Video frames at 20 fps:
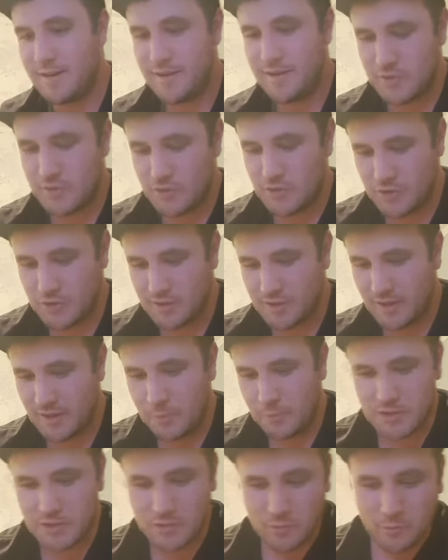it's just an
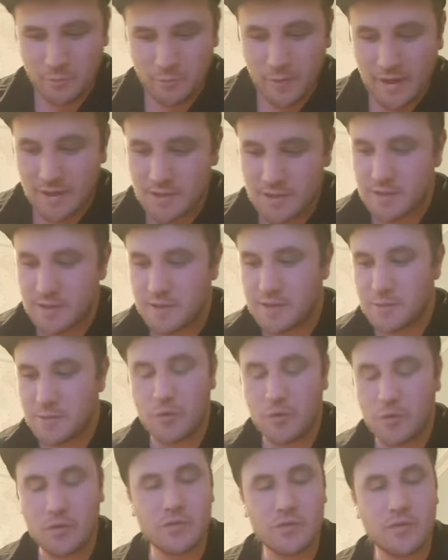absolute mess in this
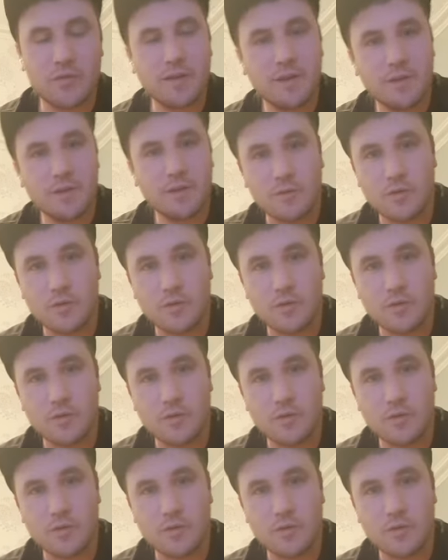box right now.